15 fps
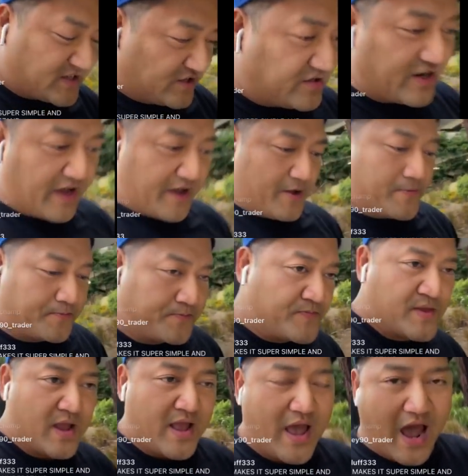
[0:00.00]
lesson today:
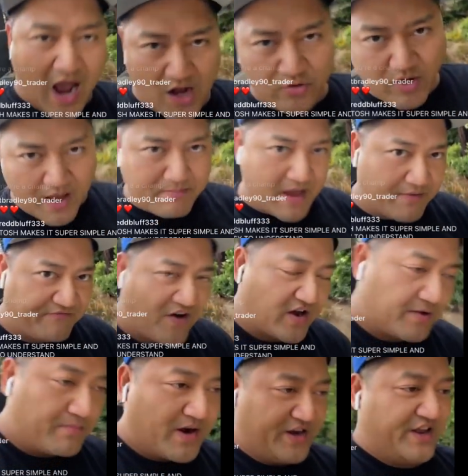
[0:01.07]
How do I make
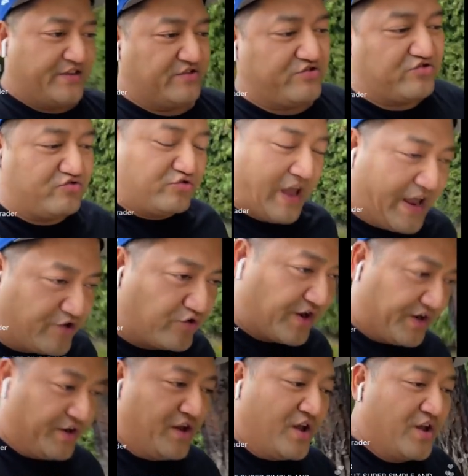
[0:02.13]
fucking money day
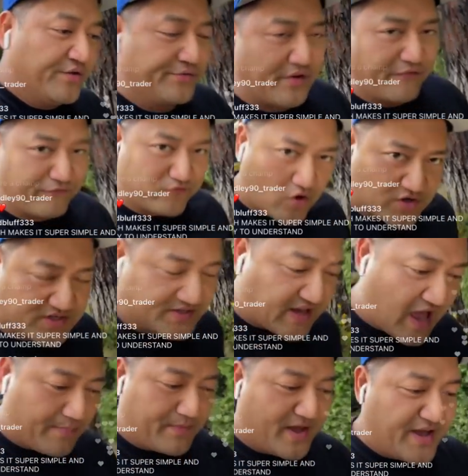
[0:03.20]
trading? The
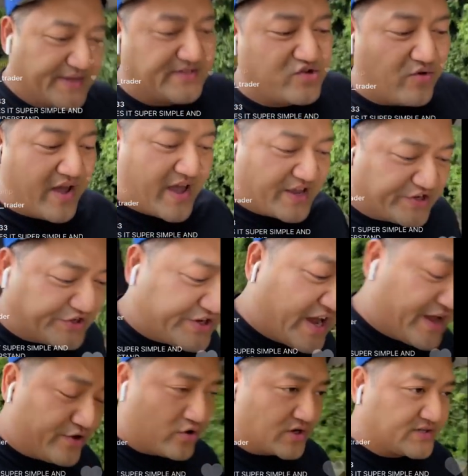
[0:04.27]
first step is to
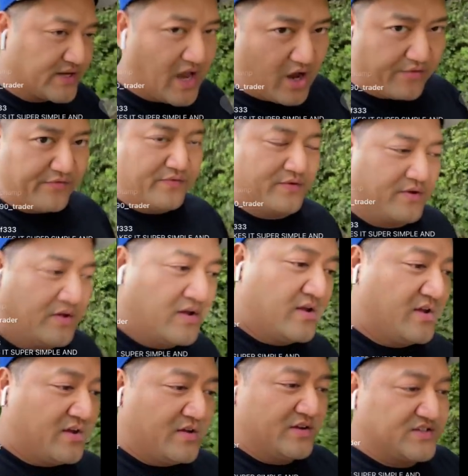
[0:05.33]
educate yourself.
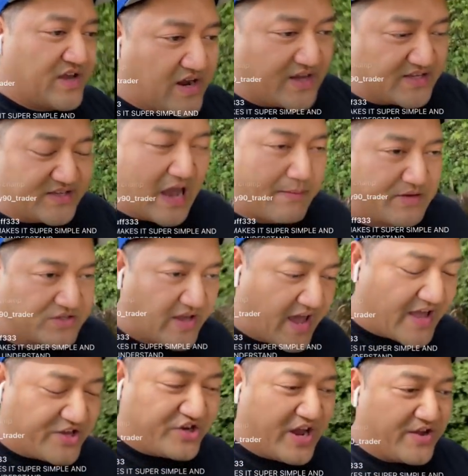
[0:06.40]
Second step is
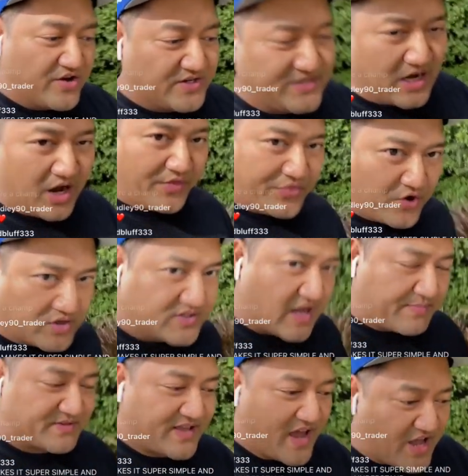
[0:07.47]
to educate yourself.
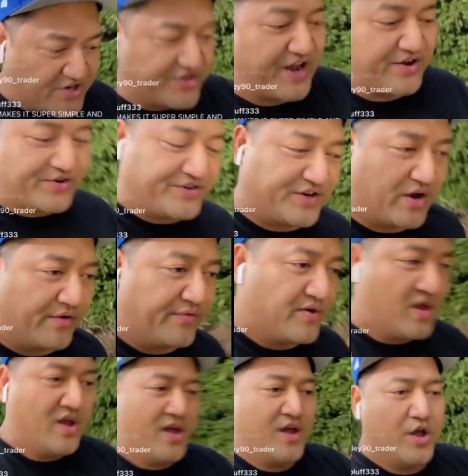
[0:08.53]
Third step is to educate
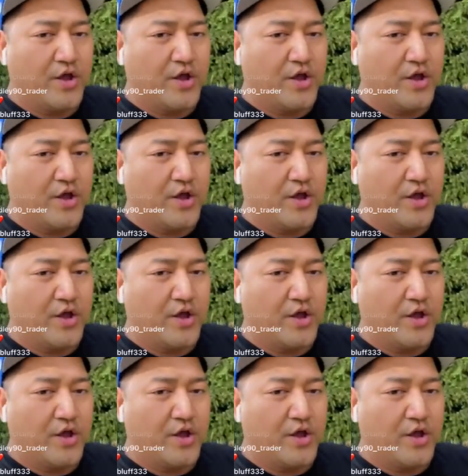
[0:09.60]
yourself.